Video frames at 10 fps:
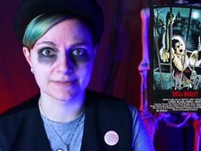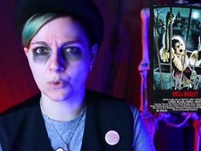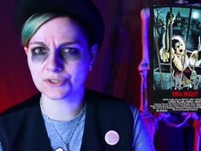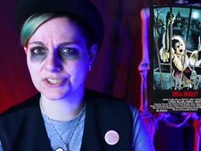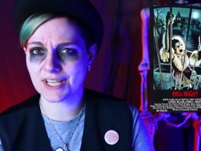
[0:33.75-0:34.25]

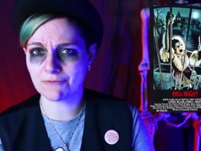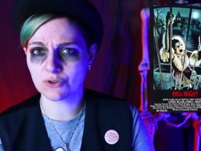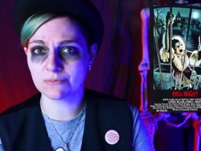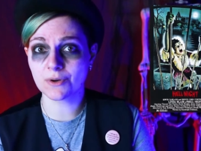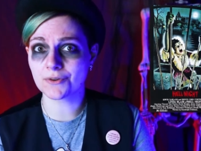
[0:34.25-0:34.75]
where
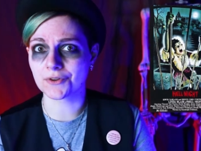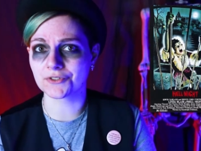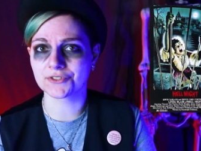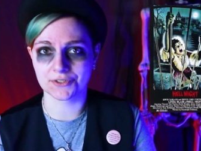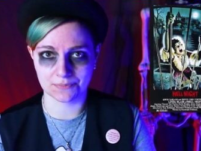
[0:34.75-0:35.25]
several
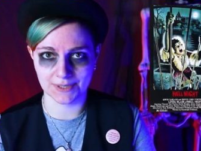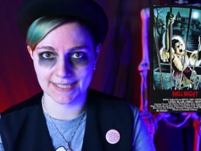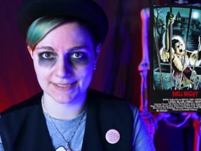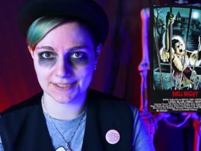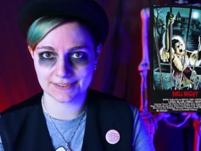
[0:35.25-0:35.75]
murders took
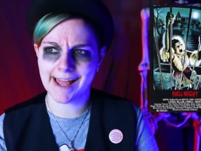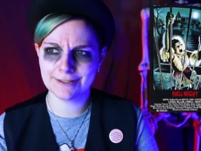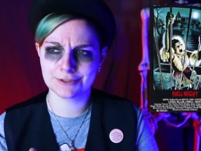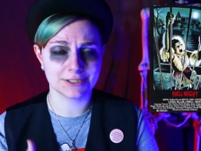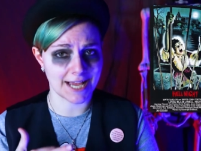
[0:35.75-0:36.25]
place,
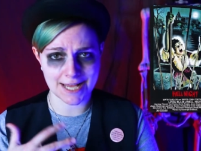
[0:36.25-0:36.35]
and,